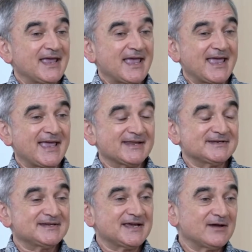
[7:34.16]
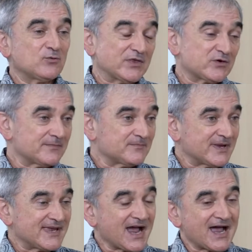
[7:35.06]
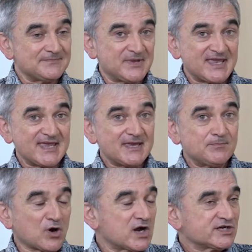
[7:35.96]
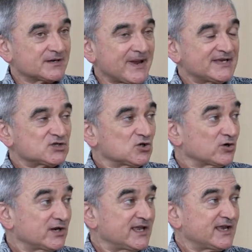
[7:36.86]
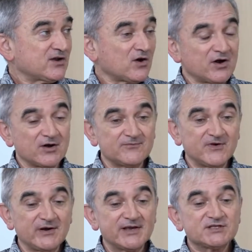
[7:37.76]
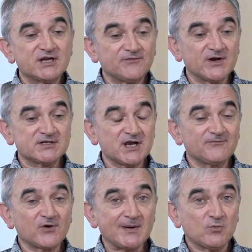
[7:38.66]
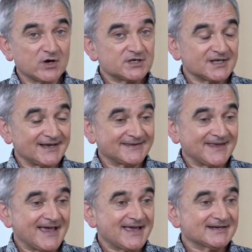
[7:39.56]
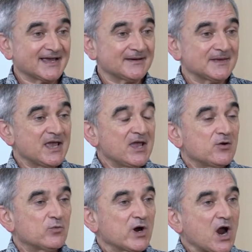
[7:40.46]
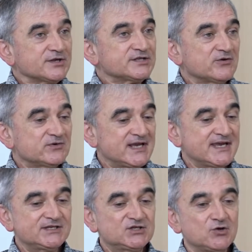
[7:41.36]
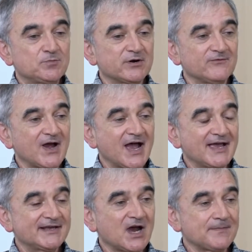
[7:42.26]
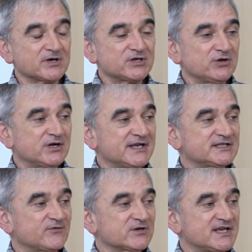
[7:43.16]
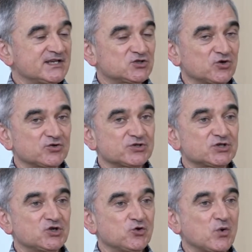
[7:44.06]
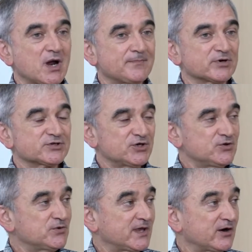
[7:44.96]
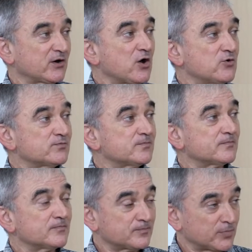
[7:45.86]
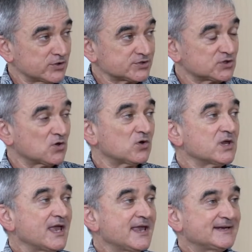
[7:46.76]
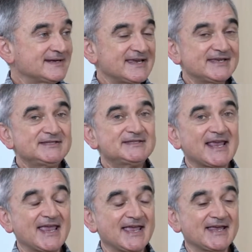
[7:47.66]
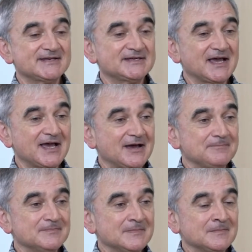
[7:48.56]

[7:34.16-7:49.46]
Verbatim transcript: and uh, whether it be IB, project-based learning, or various different uh, frameworks like that. Uh, we also need to provide opportunities for teachers to uh, pursue their own personal needs and um,